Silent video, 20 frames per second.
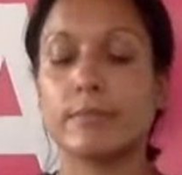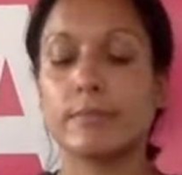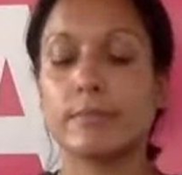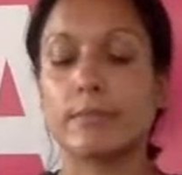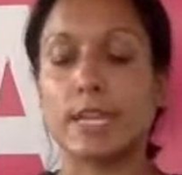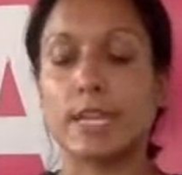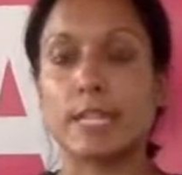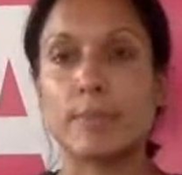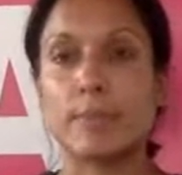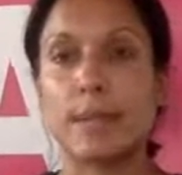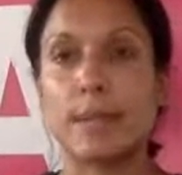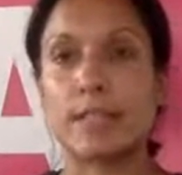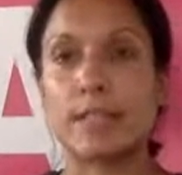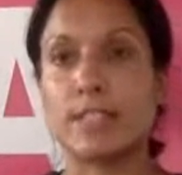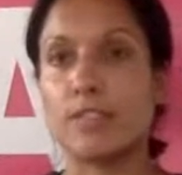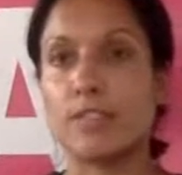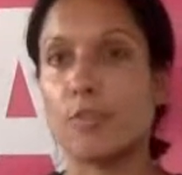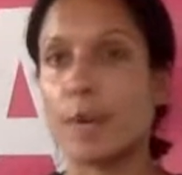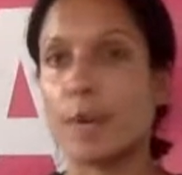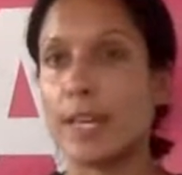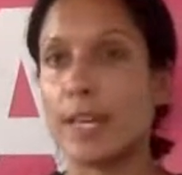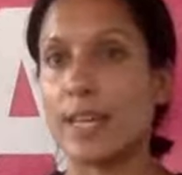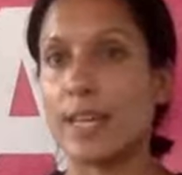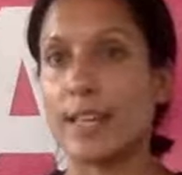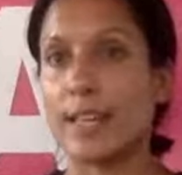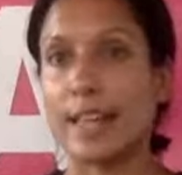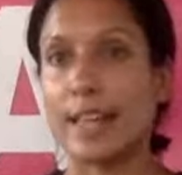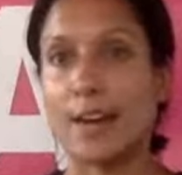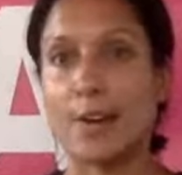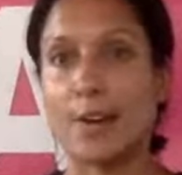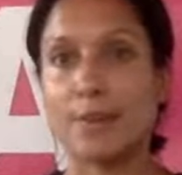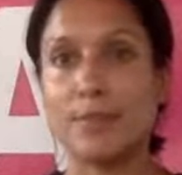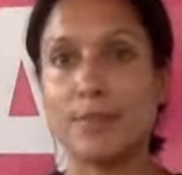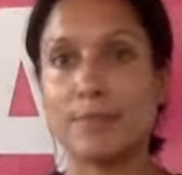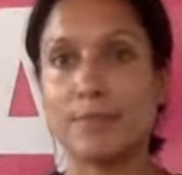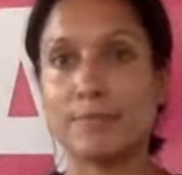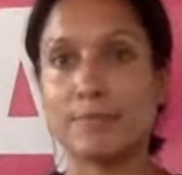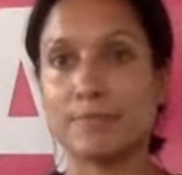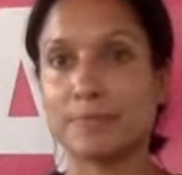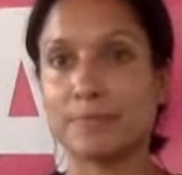Expansive white cloud
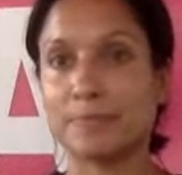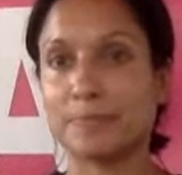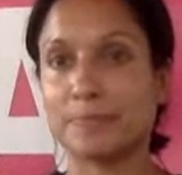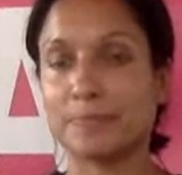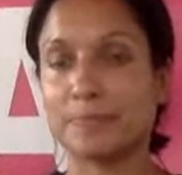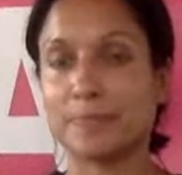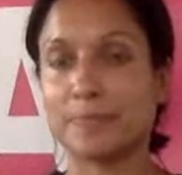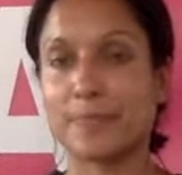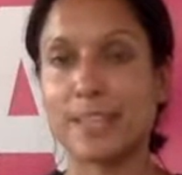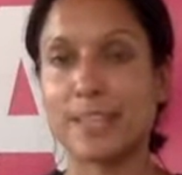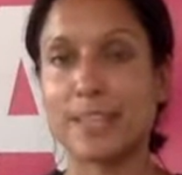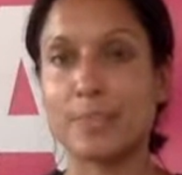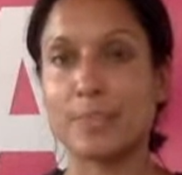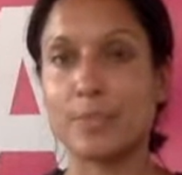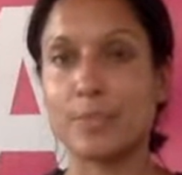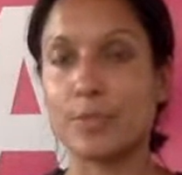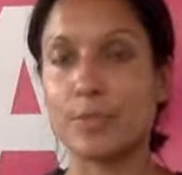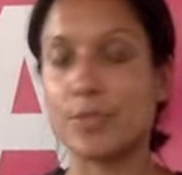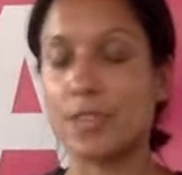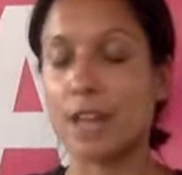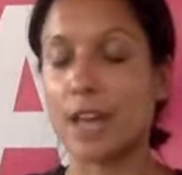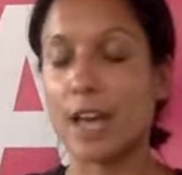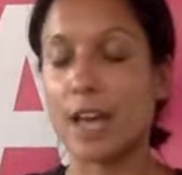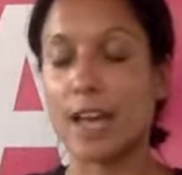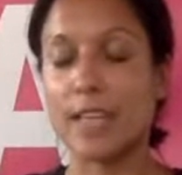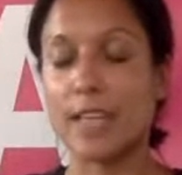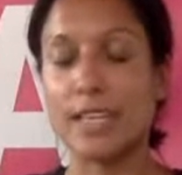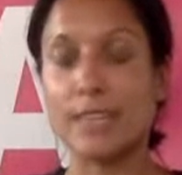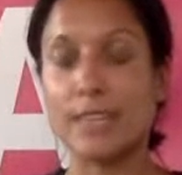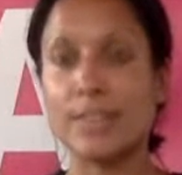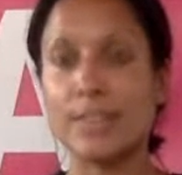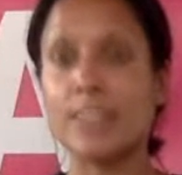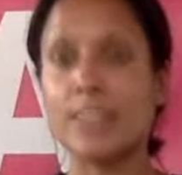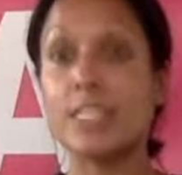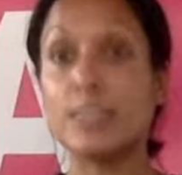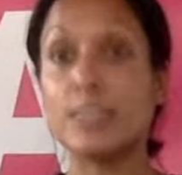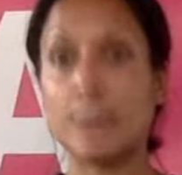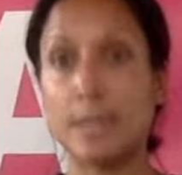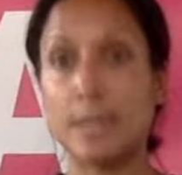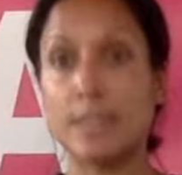and the blue sky, give it
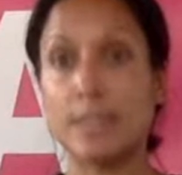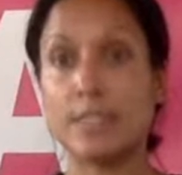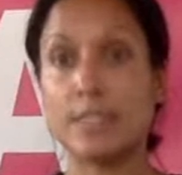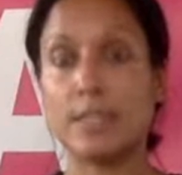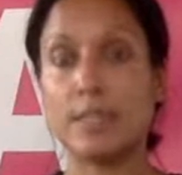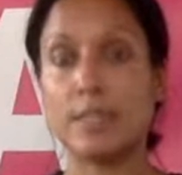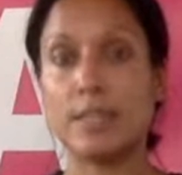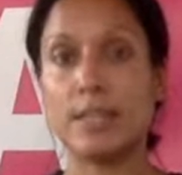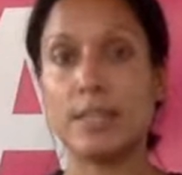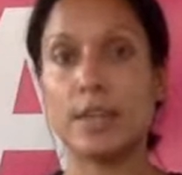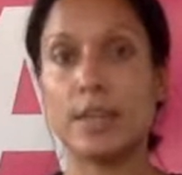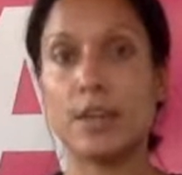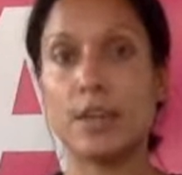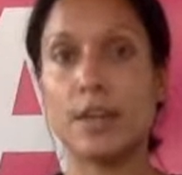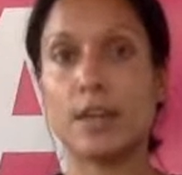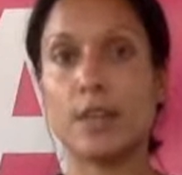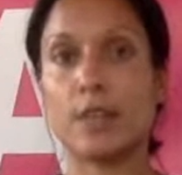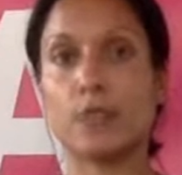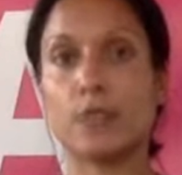space to be there, and